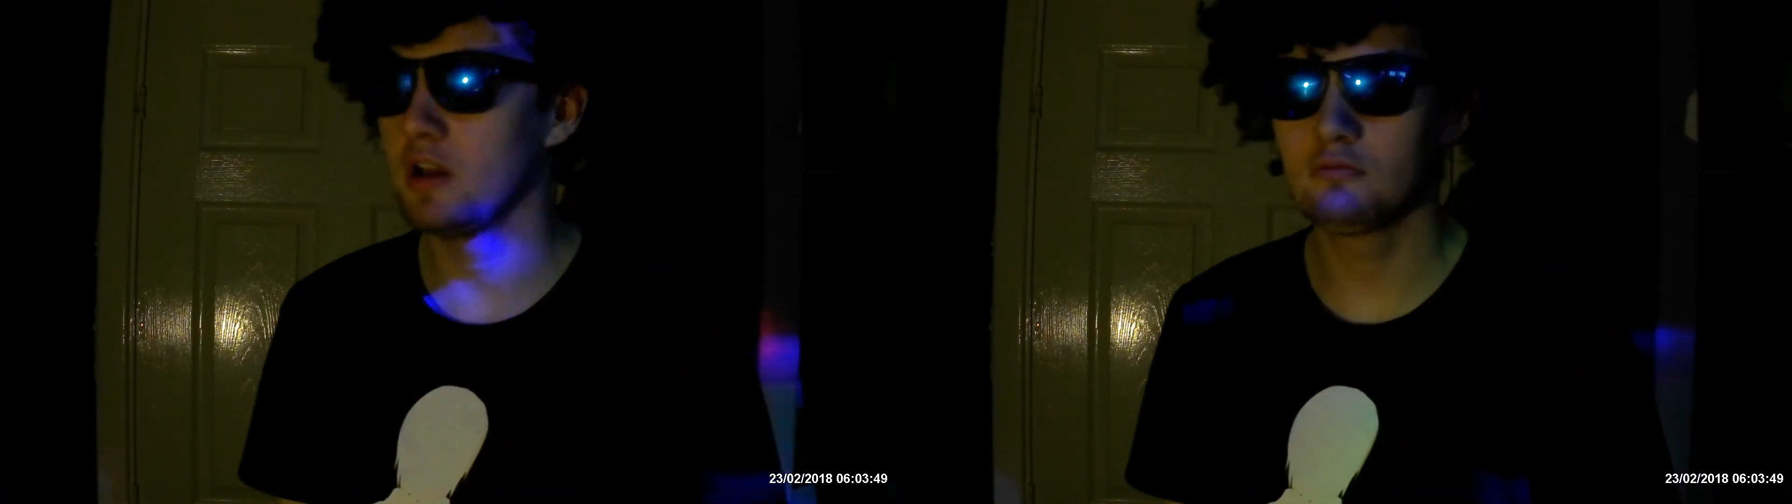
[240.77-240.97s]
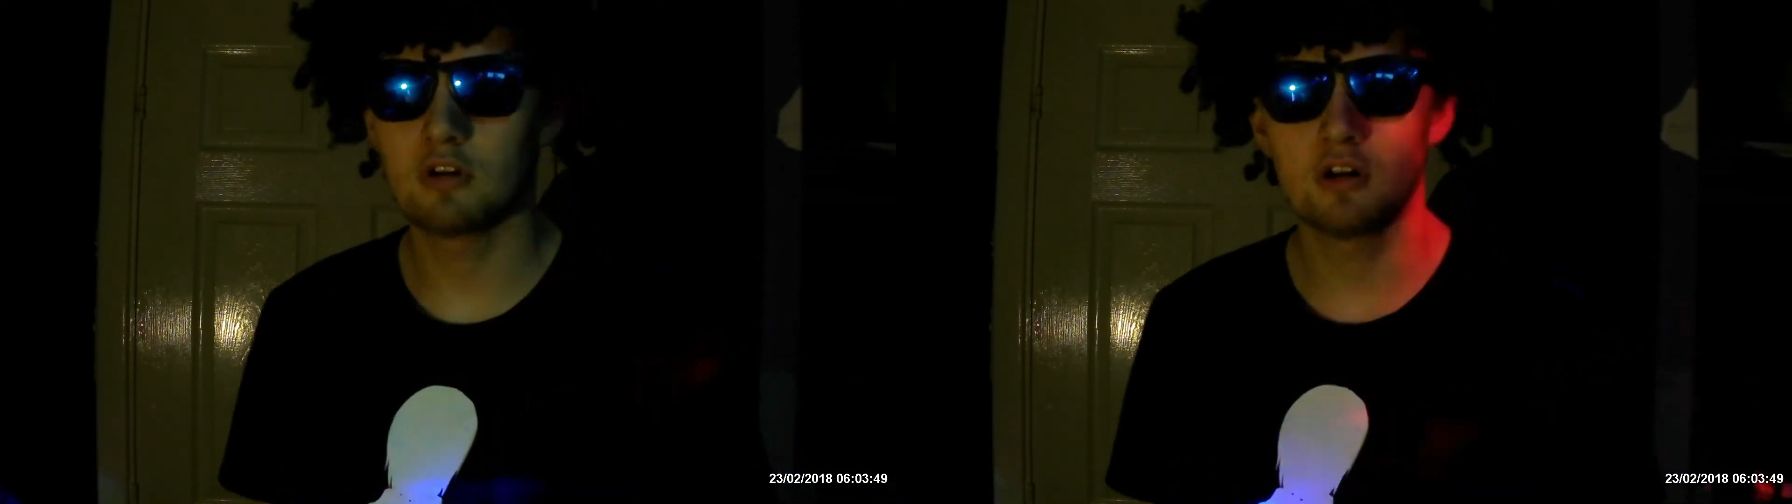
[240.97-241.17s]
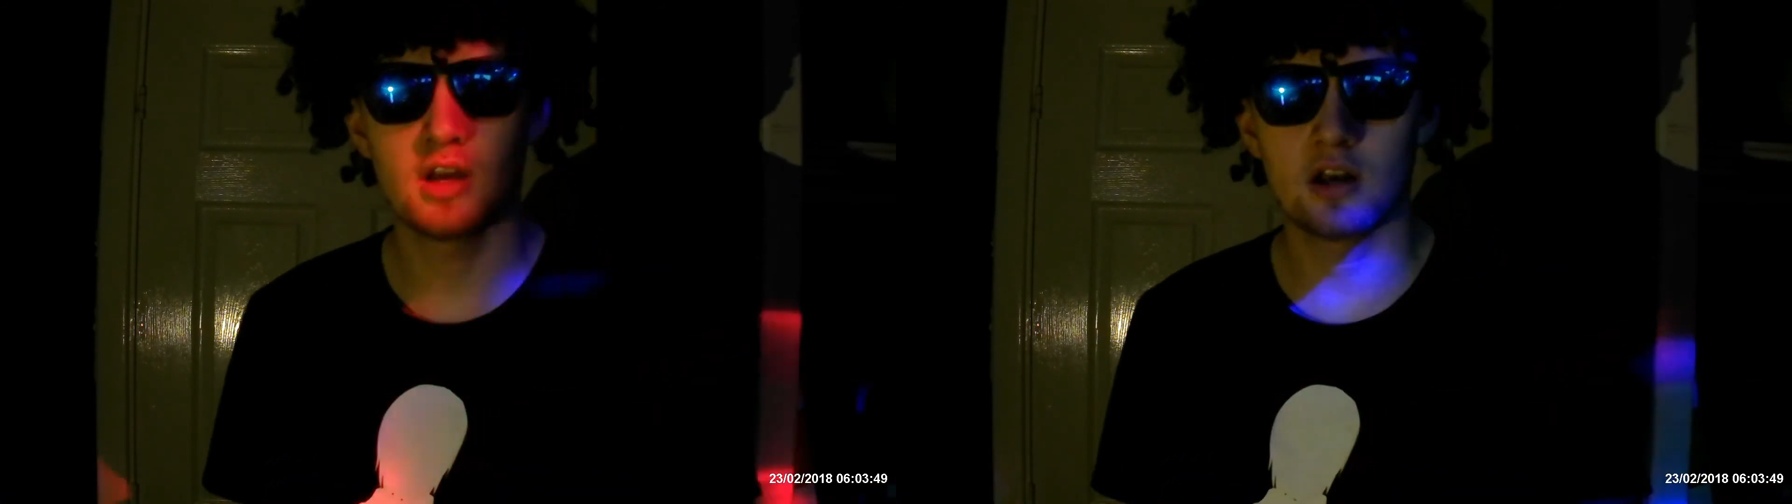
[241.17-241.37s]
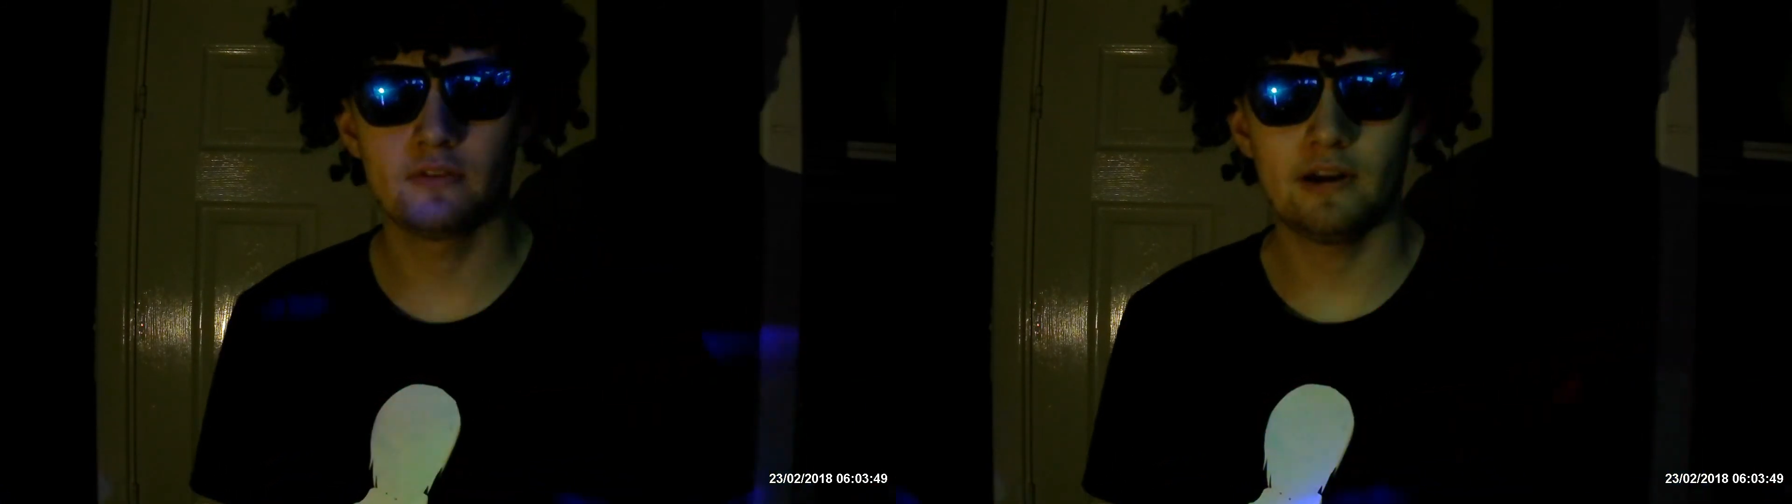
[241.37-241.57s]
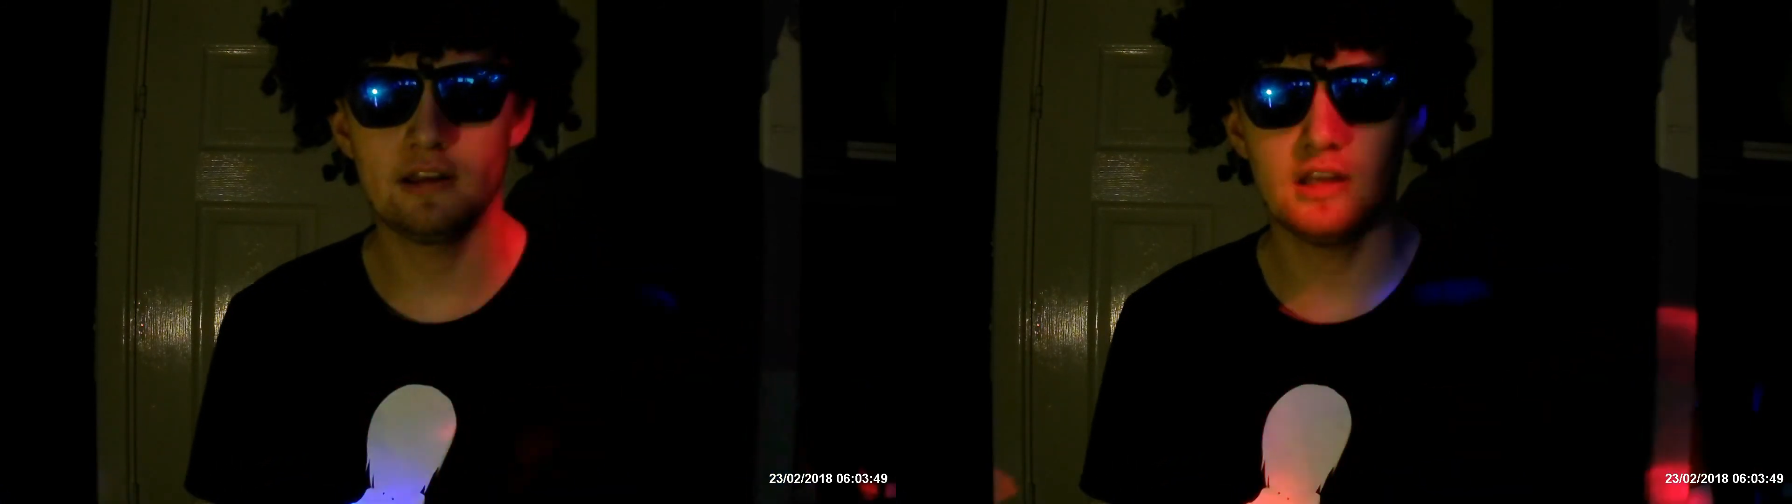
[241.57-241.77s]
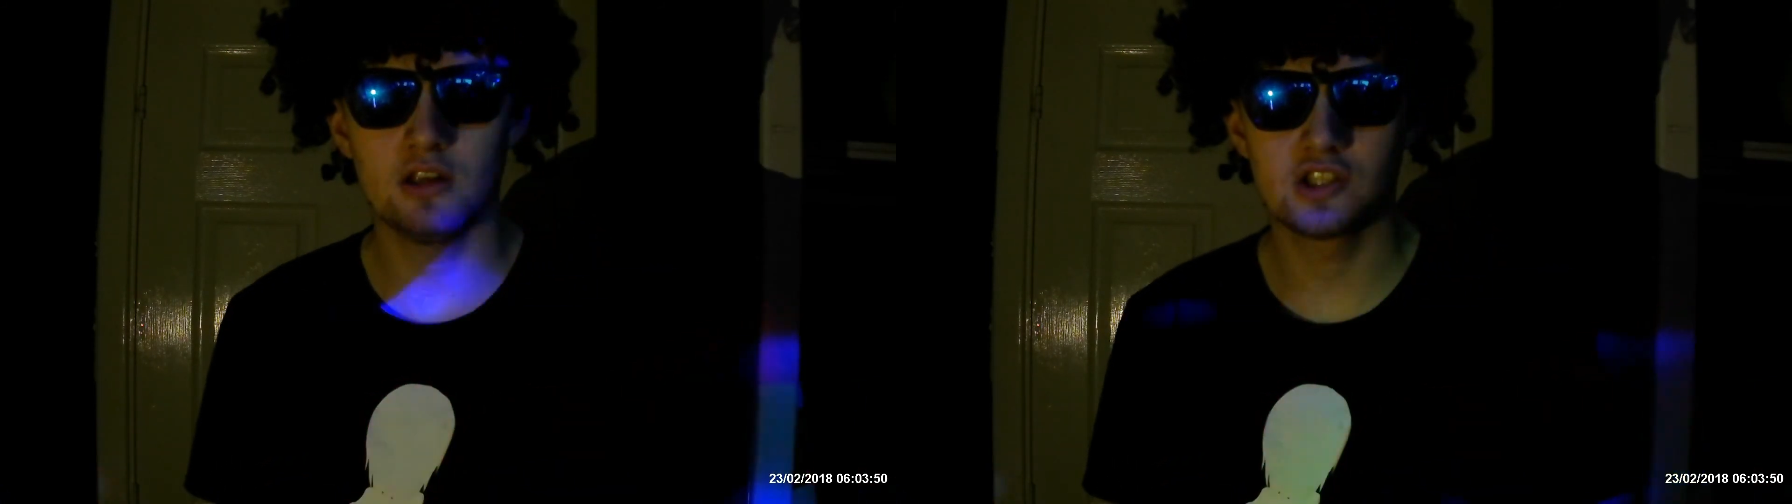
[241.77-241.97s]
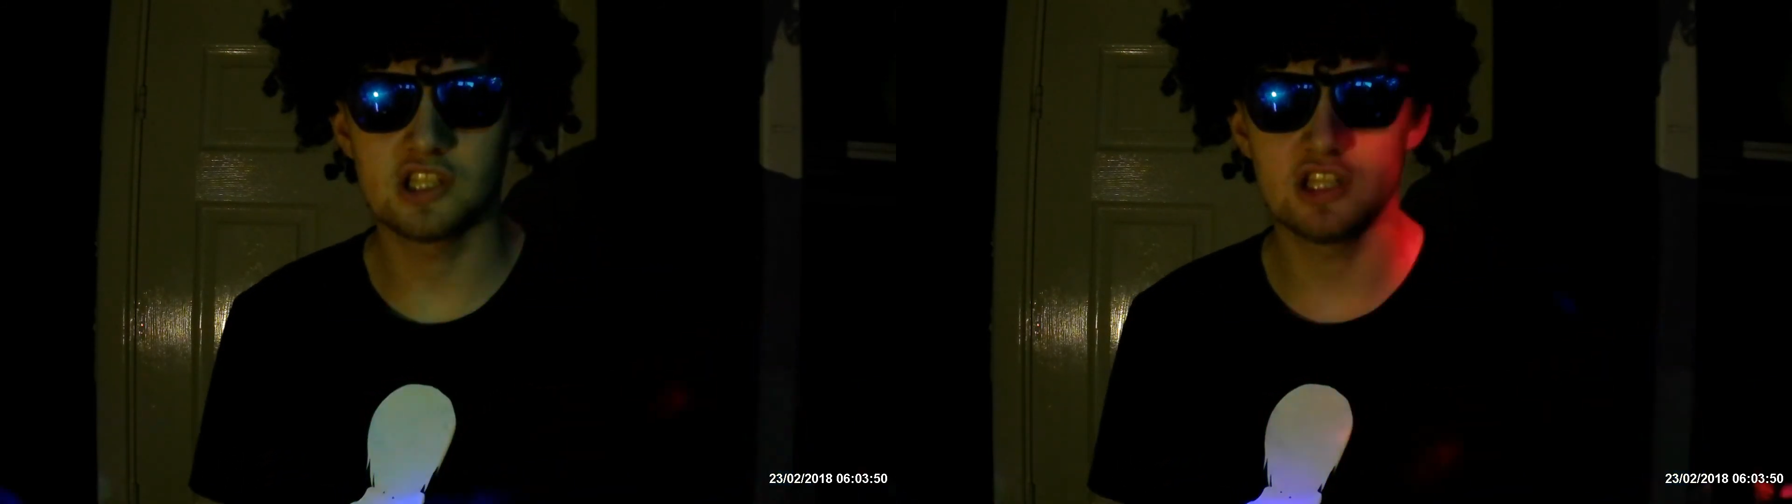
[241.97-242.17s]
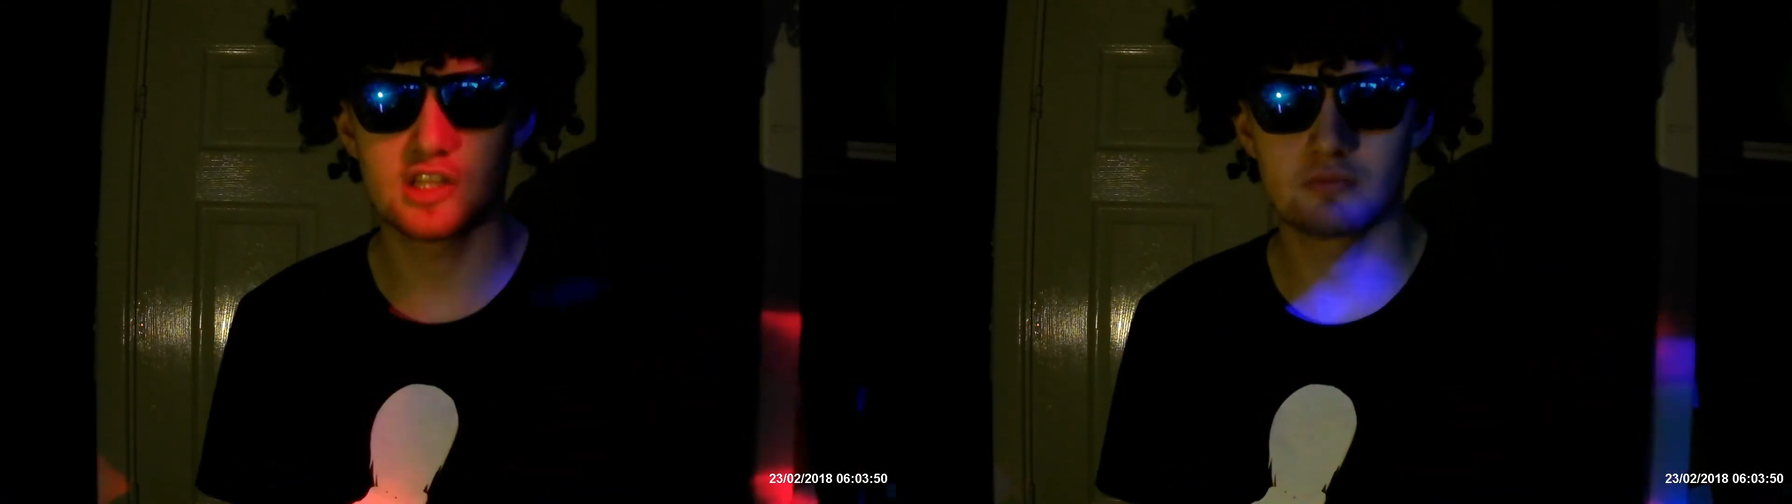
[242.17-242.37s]
run out of ideas at
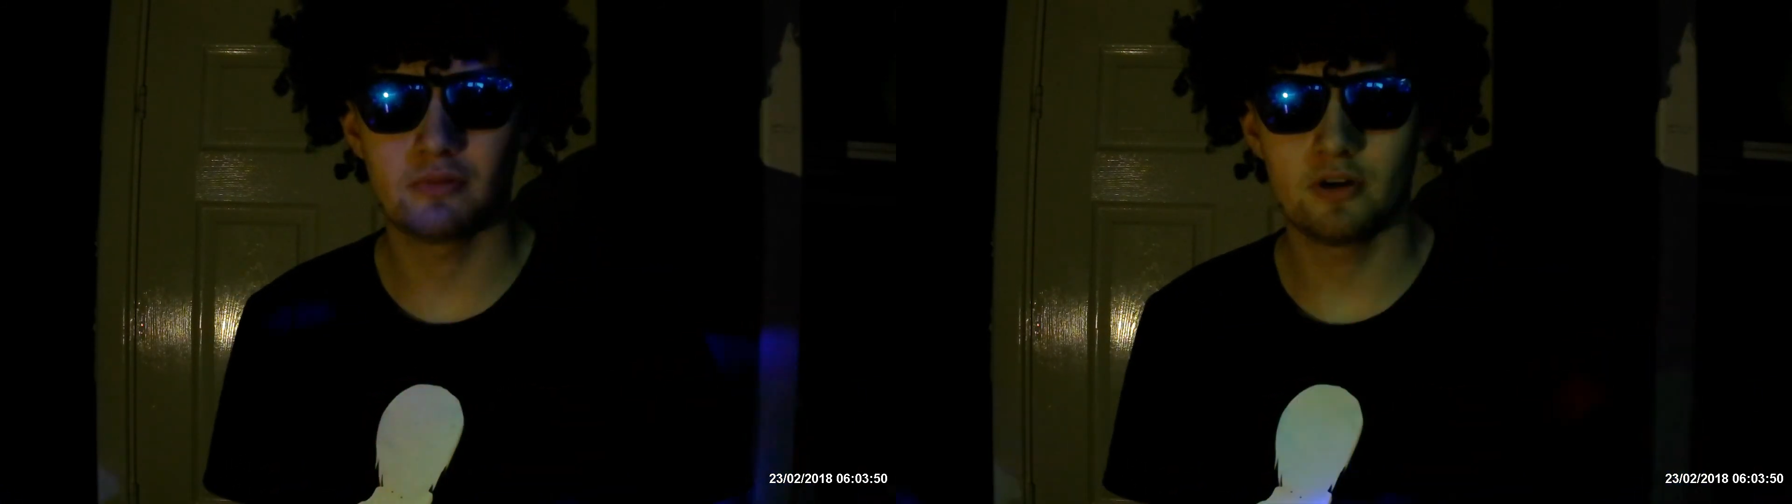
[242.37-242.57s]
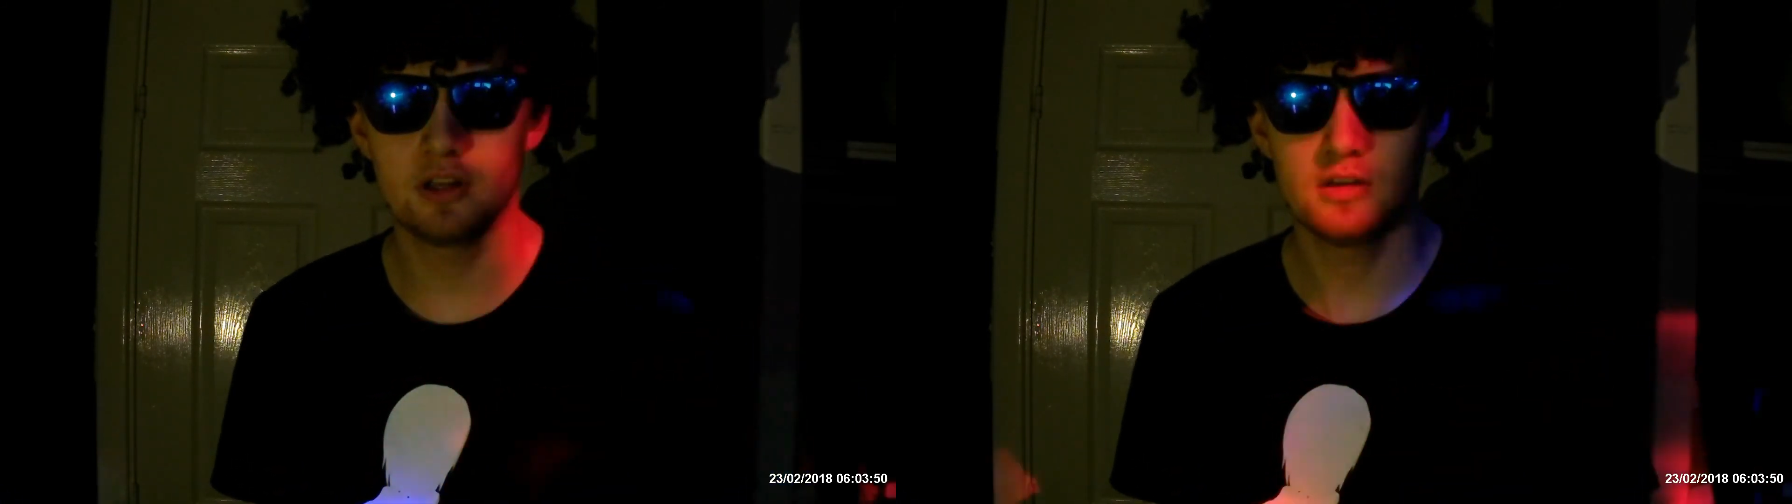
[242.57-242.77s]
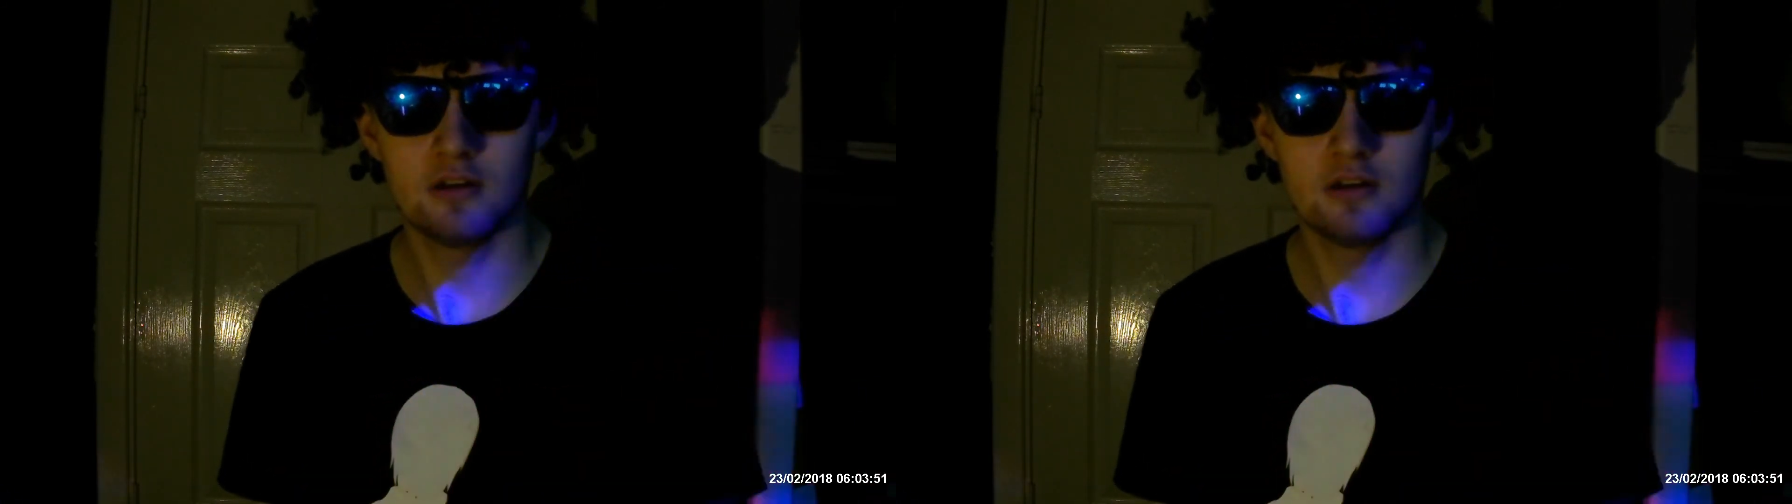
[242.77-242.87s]
this point.